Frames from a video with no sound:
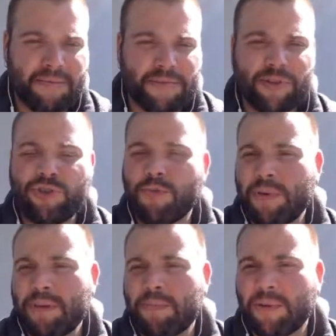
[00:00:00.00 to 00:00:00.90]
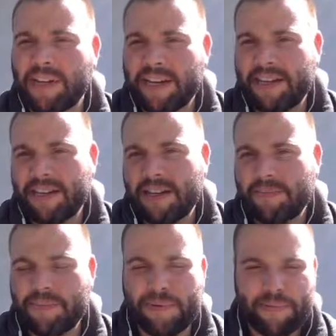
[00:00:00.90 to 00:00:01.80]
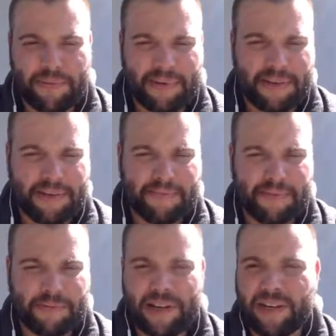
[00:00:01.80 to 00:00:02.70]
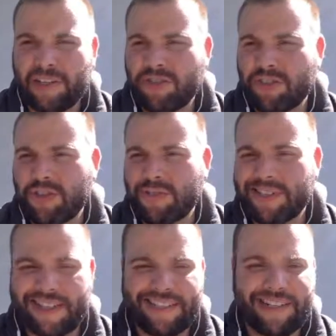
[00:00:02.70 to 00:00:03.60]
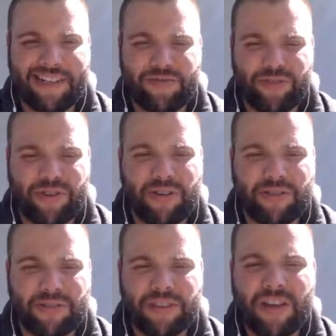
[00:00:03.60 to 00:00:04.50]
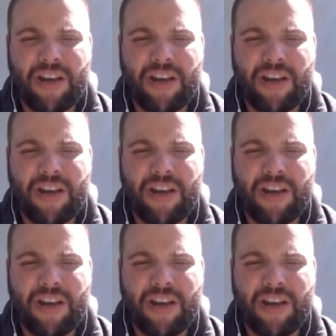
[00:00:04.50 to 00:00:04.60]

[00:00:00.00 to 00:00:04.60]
For two people, I ended up spending just over $1,900.